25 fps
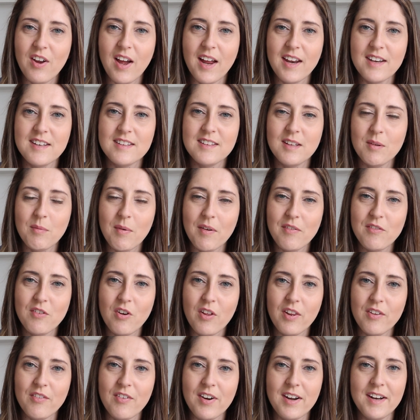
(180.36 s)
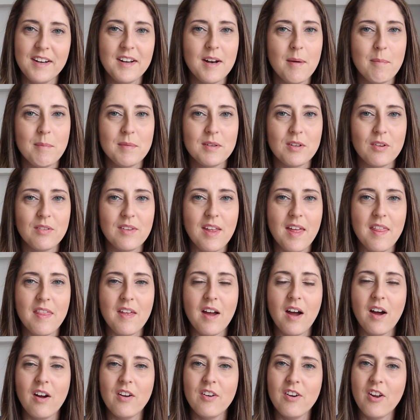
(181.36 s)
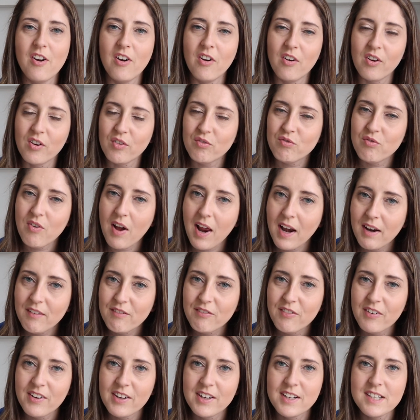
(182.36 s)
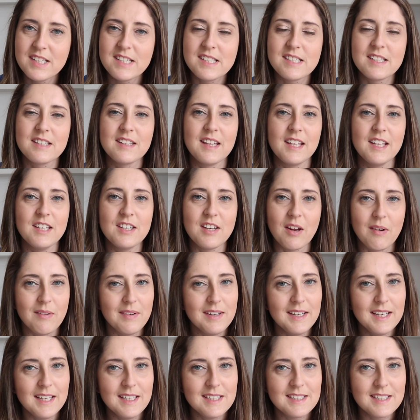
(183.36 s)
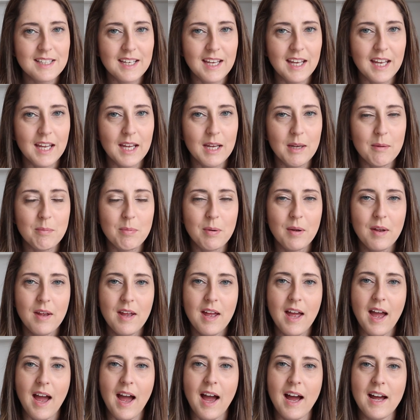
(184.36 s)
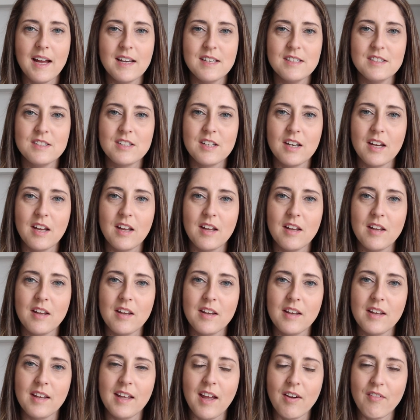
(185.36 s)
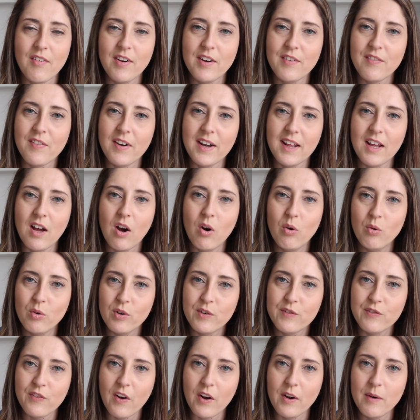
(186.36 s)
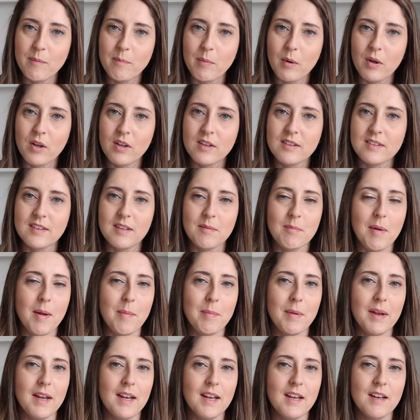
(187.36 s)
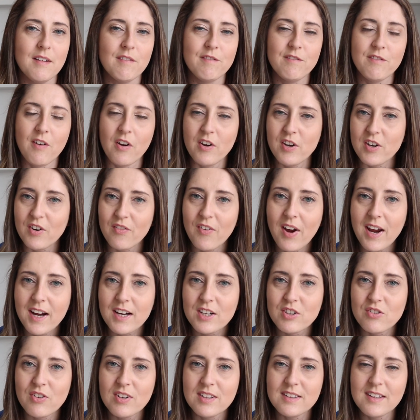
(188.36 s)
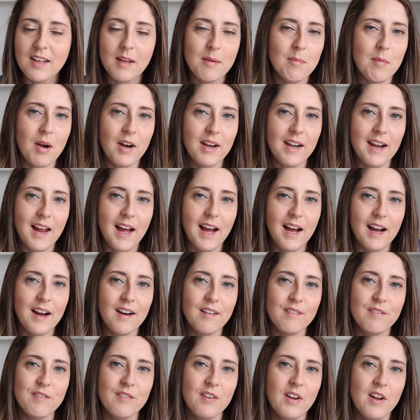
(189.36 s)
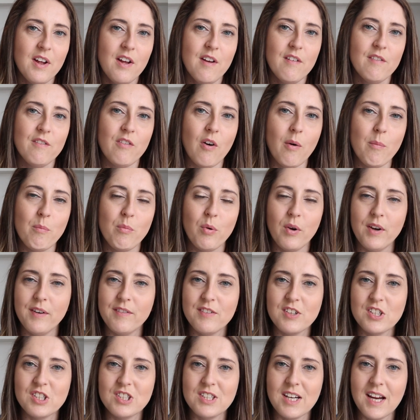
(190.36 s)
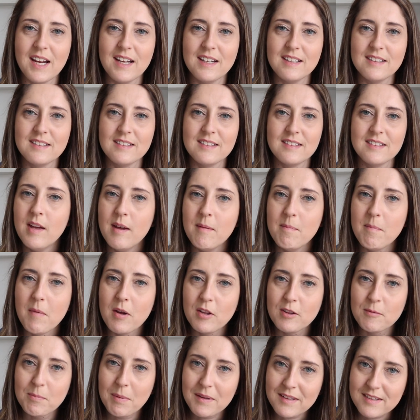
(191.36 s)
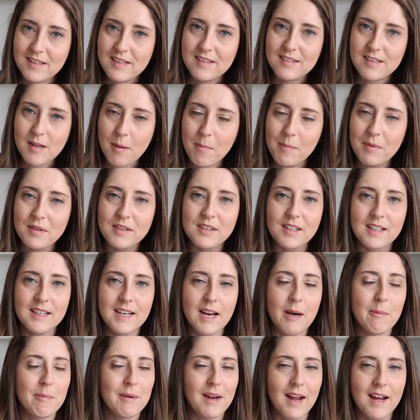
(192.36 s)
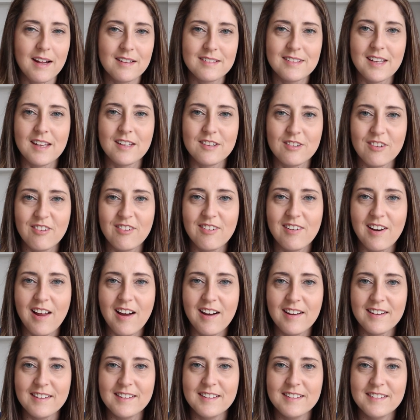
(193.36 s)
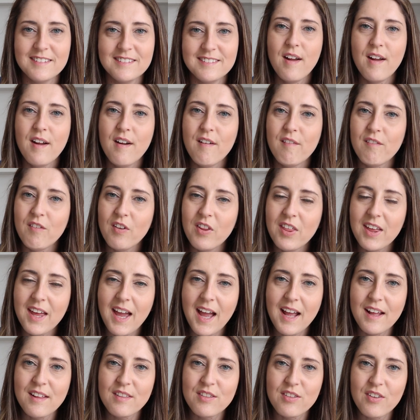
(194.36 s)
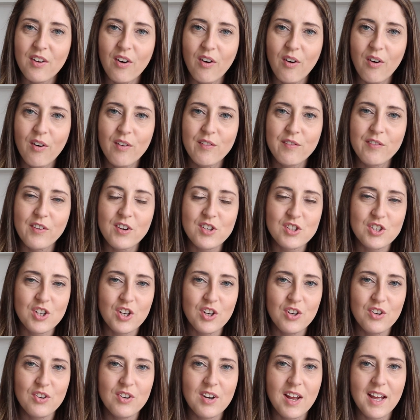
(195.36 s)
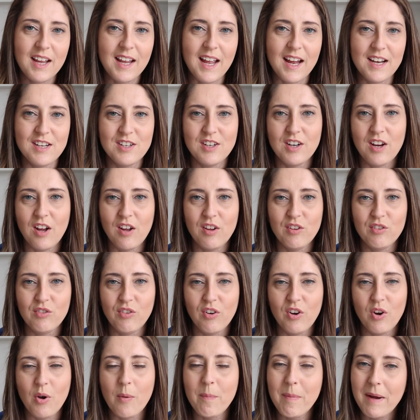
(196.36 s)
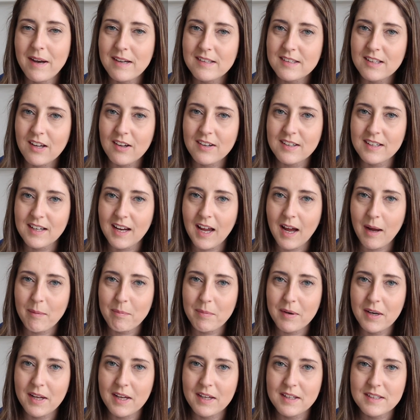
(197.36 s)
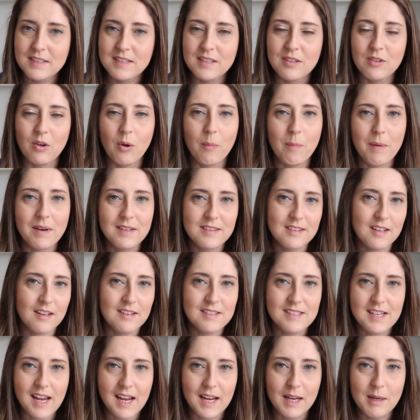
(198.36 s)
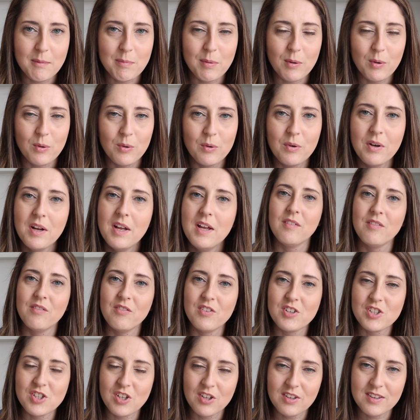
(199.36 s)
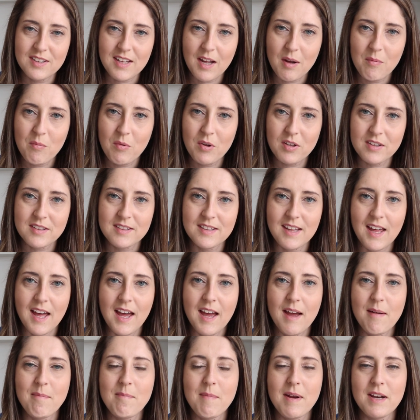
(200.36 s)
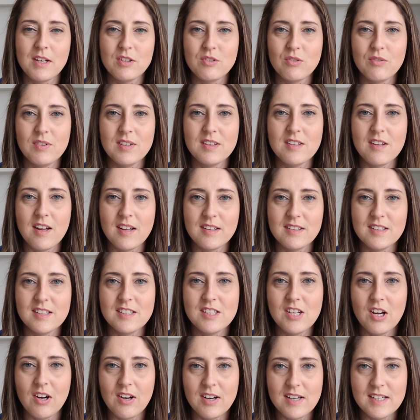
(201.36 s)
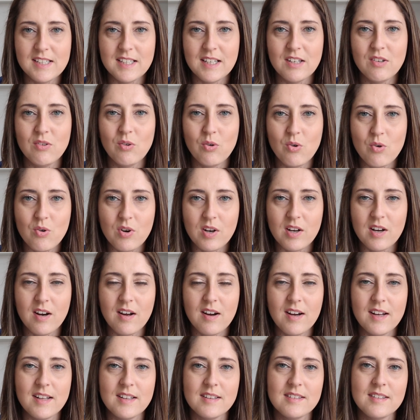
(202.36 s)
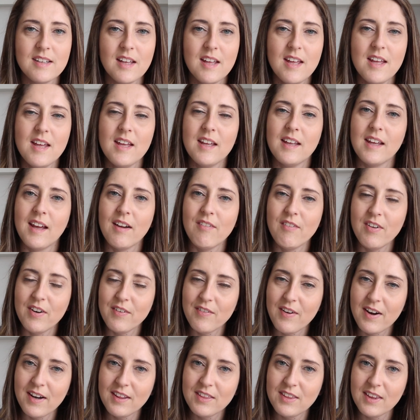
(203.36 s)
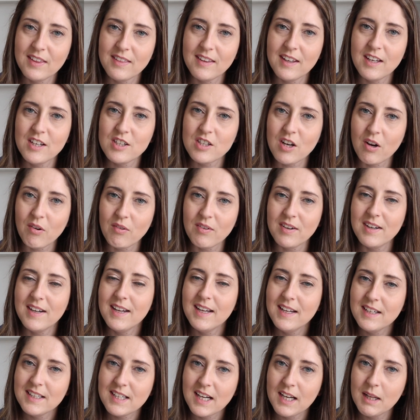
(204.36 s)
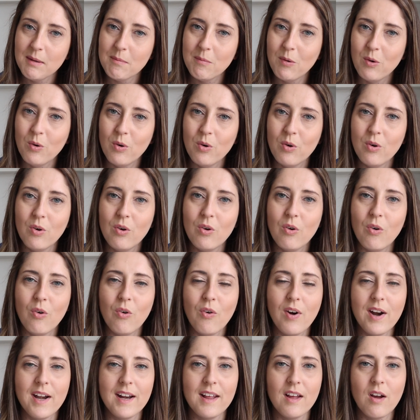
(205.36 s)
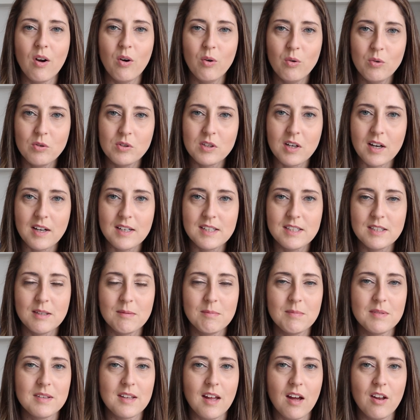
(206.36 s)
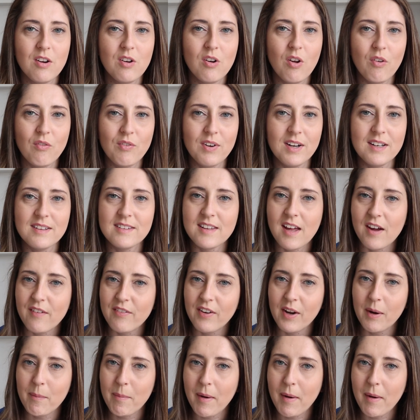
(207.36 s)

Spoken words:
and see whether or not there are any numbers on there that are no longer relevant, that you don't need to keep, and get rid of any old phone books, maybe phone directories that you might have from previous years. Most business numbers can now be accessed online. For the 8th of June, can you go through your bedside cabinet, your bedside table, reduce down what's there, make sure it's nice and tidy and organised, get rid of anything that you don't need anymore or any old items that are not really serving a